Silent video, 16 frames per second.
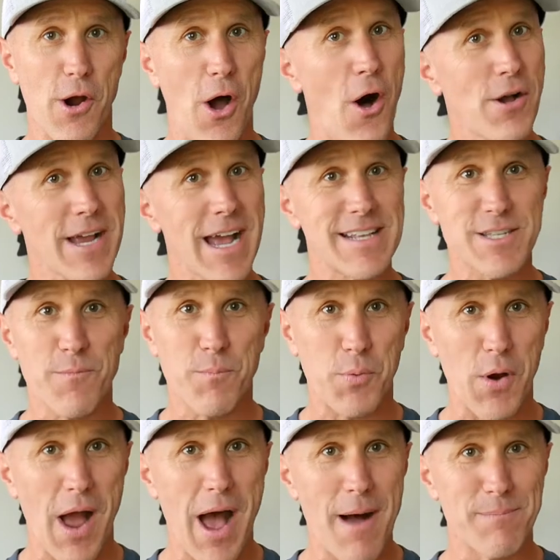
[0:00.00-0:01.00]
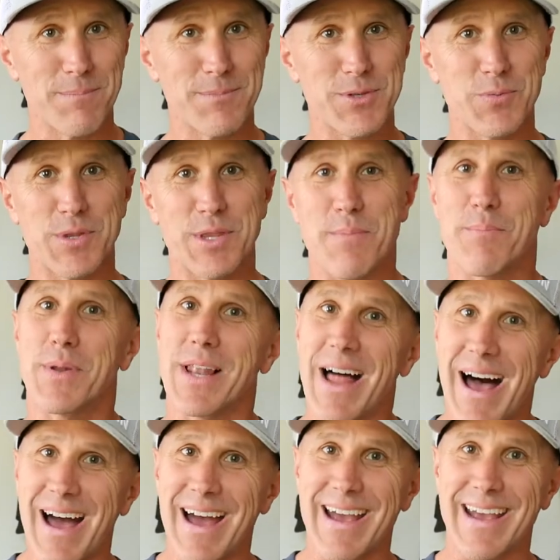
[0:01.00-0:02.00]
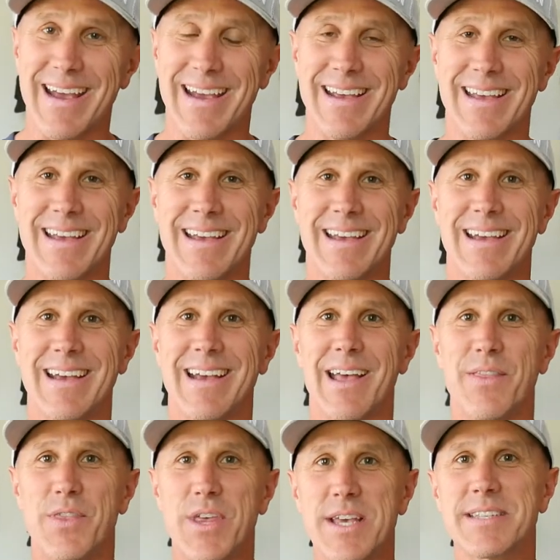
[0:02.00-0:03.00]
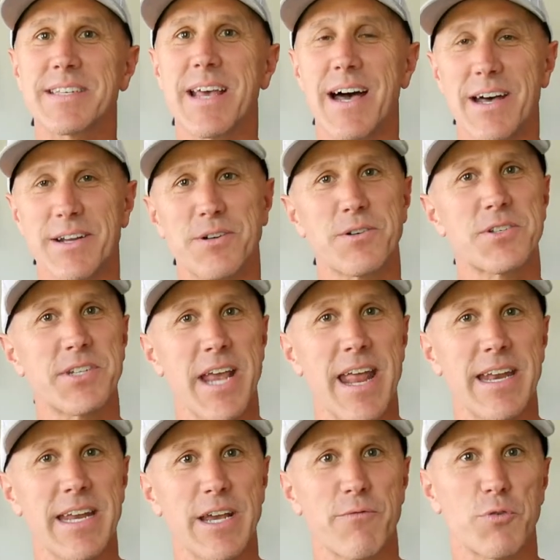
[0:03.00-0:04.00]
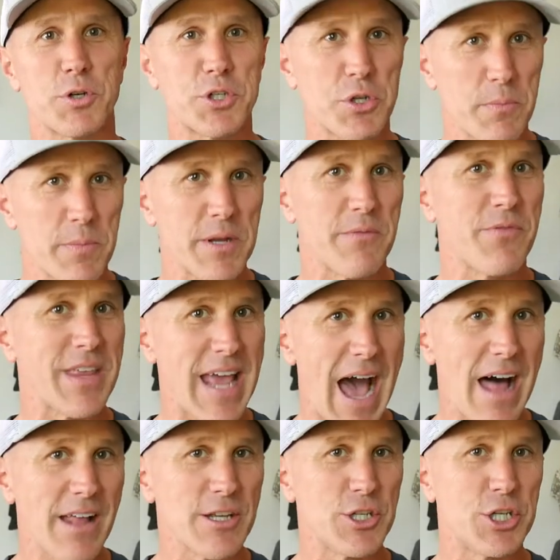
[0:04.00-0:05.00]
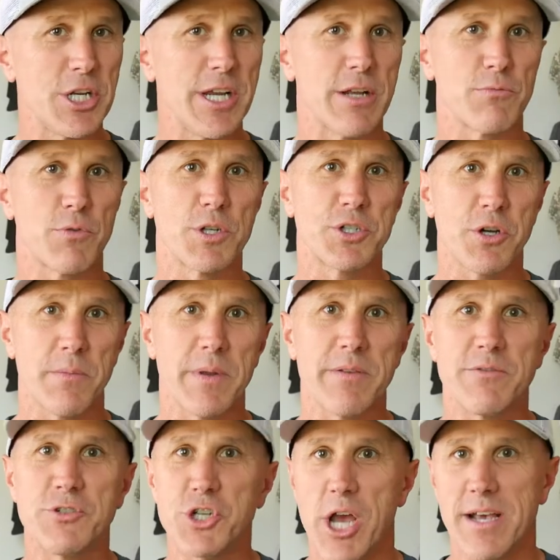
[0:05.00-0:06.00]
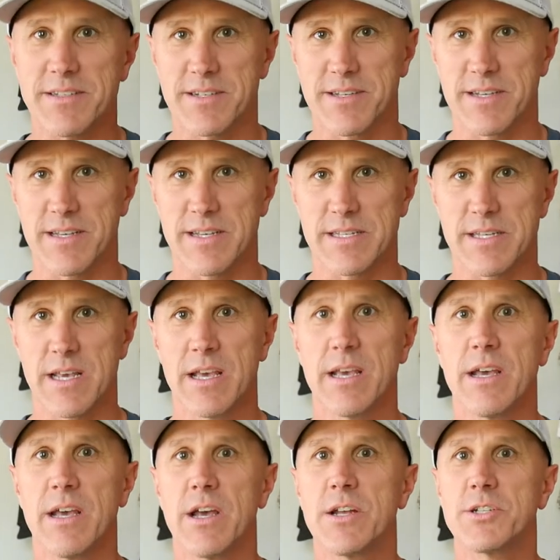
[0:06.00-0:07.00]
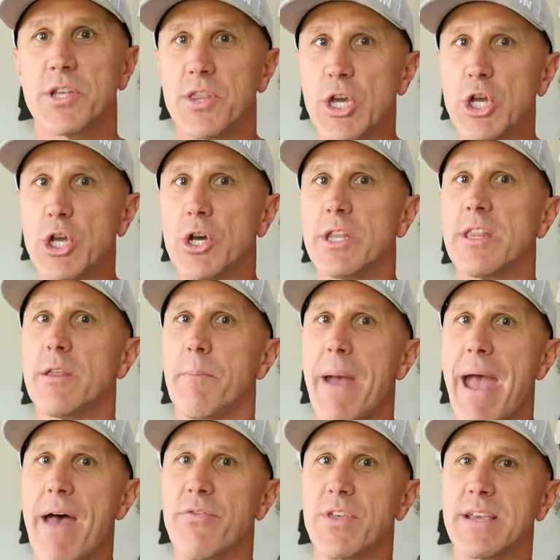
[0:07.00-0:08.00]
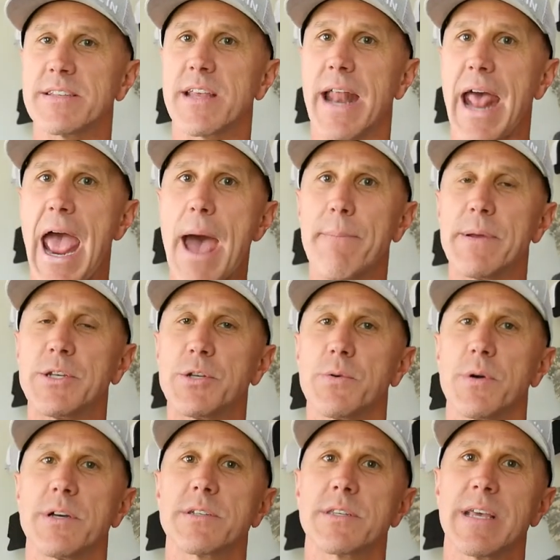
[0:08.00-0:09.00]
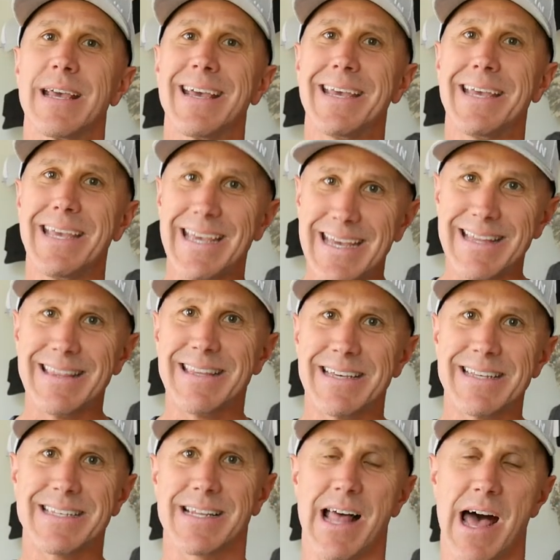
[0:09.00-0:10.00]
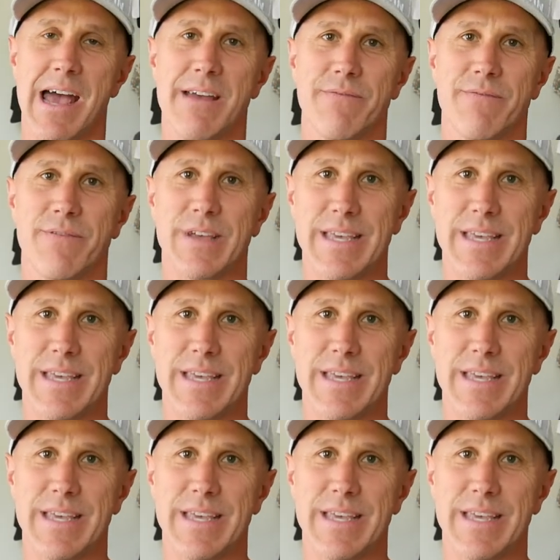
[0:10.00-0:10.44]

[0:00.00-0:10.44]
all kinds of problems with applying this understanding of retributive theology and retributive justice to the good and the bad things that happen to us in this life.